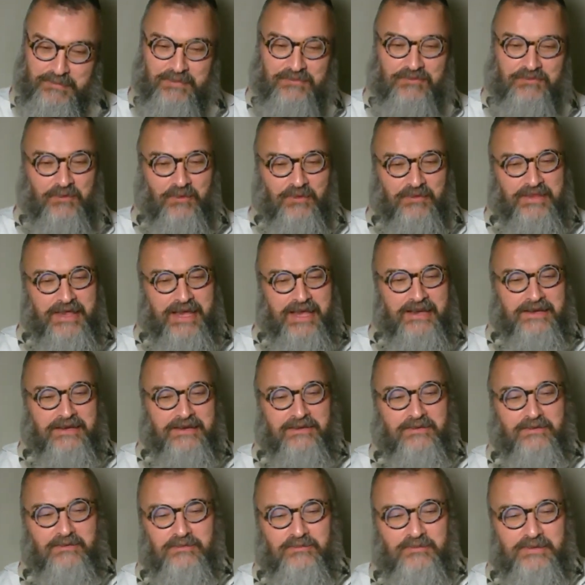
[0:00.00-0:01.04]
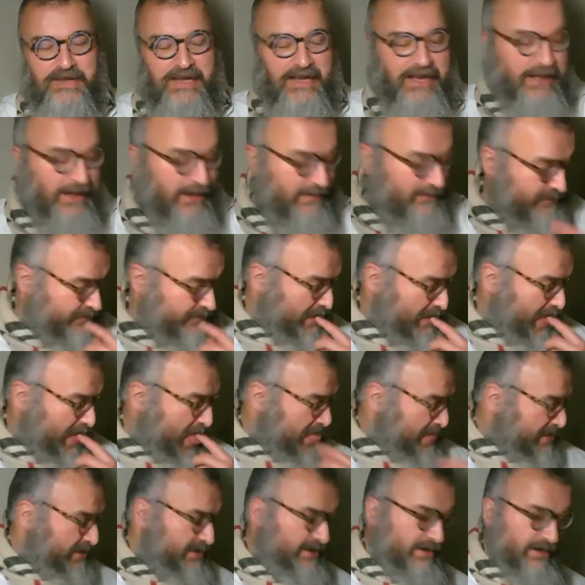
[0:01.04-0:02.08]
Before that, we have
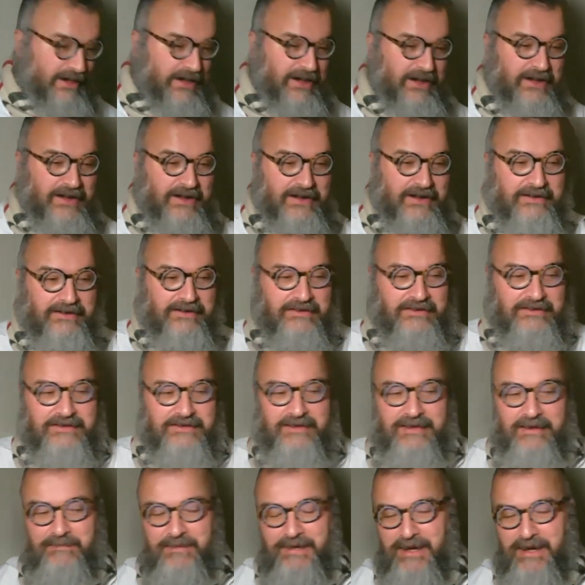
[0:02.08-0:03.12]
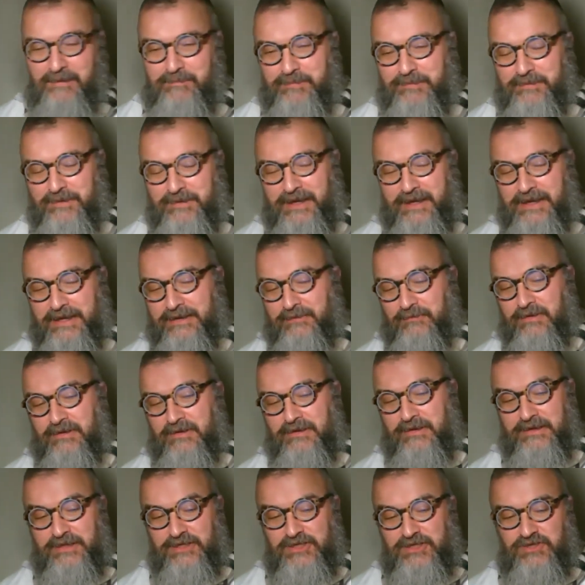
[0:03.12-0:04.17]
coming up
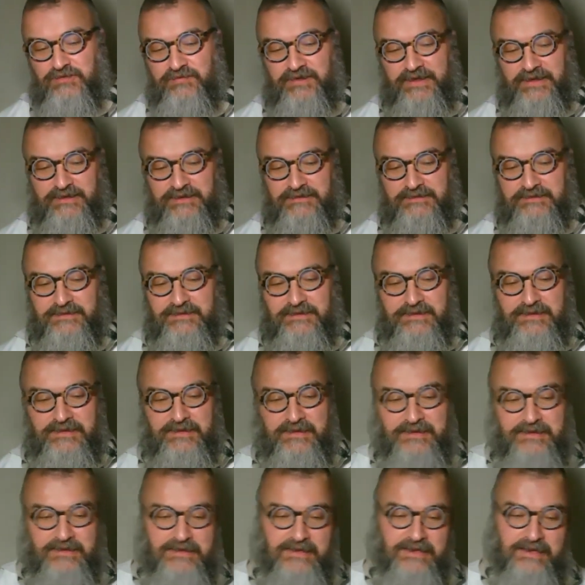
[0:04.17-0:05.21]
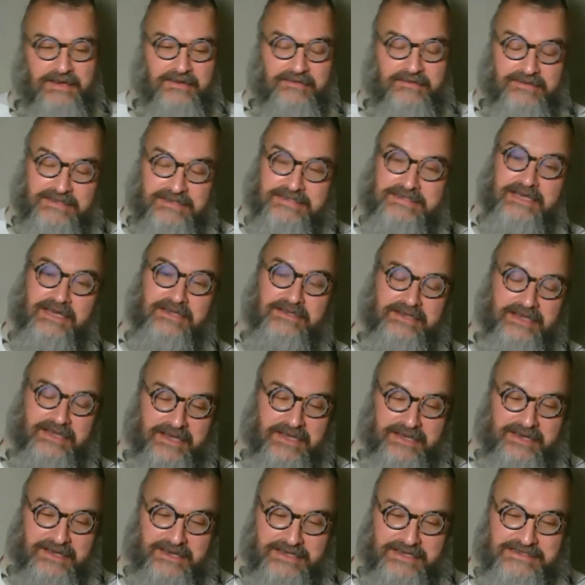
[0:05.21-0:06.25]
in Litchfield this
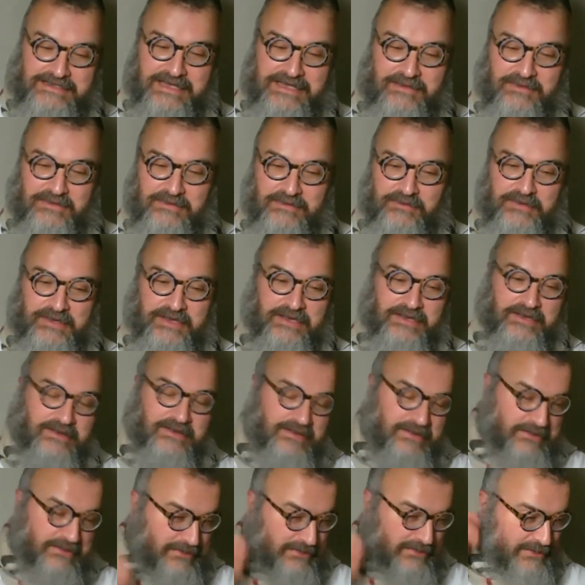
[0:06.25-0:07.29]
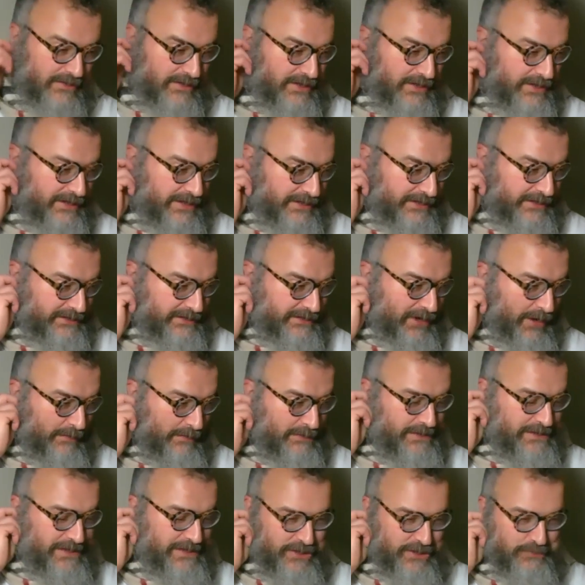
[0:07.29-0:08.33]
Sunday at 10:30, the
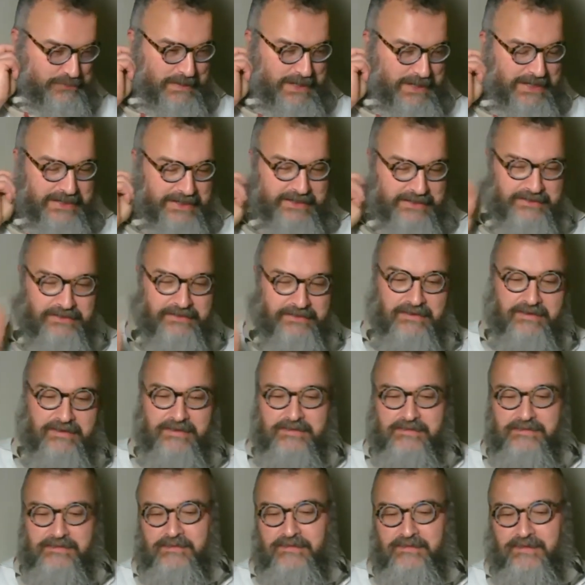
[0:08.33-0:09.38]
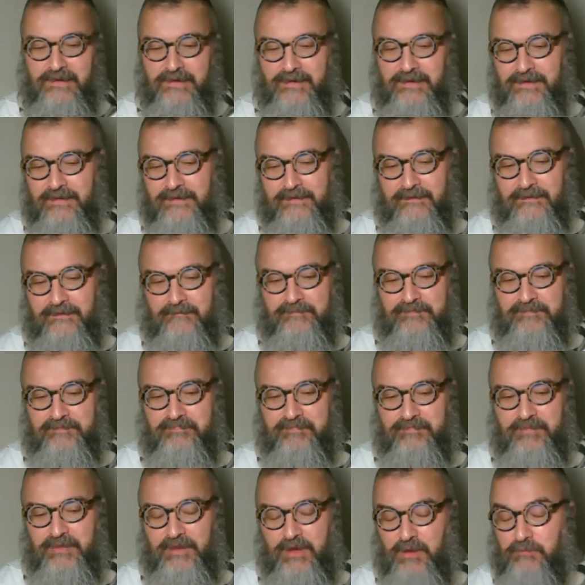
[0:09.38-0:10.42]
Hamantash Bake
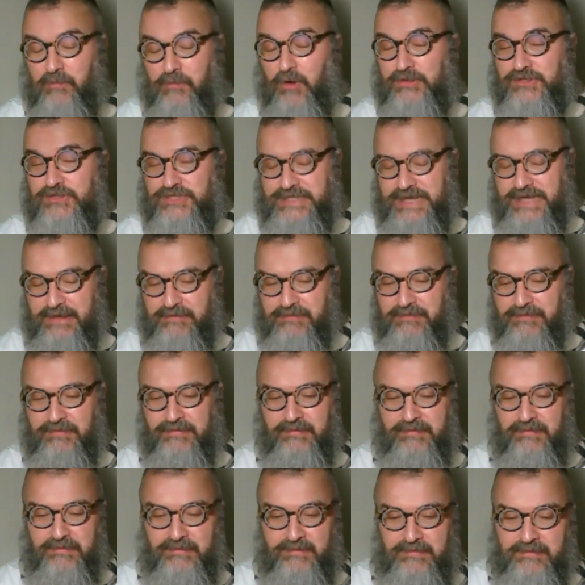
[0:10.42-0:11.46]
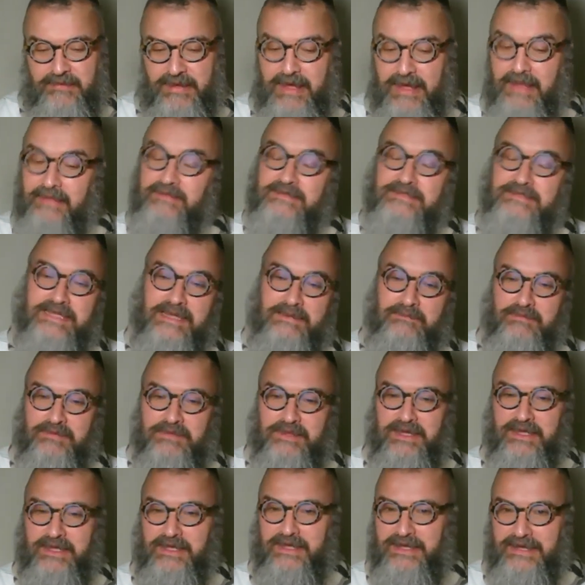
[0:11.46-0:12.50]
on March 10th, and the same
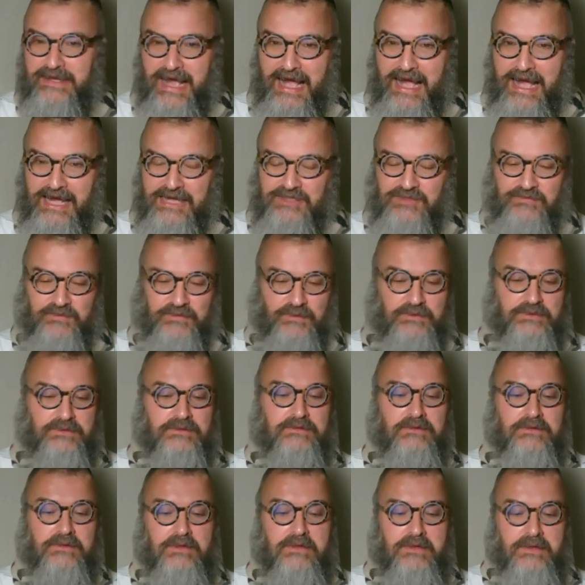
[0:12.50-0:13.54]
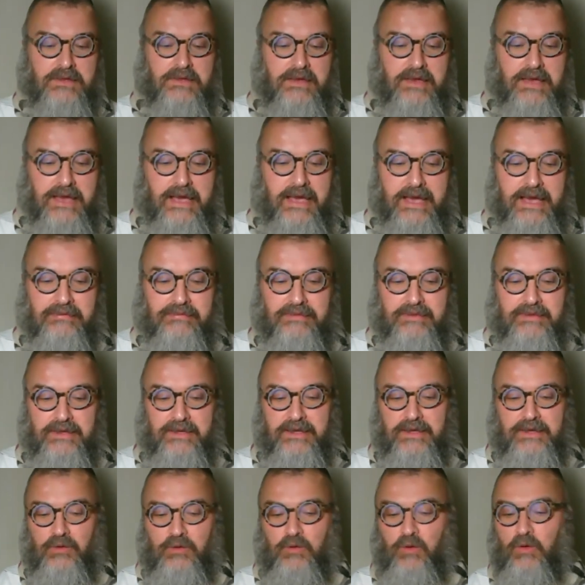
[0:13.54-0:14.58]
thing in Oxford at
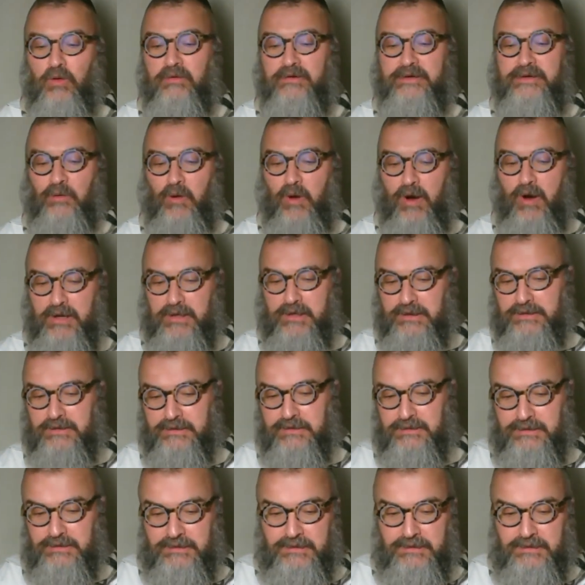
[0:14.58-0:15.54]
the Quarry Walk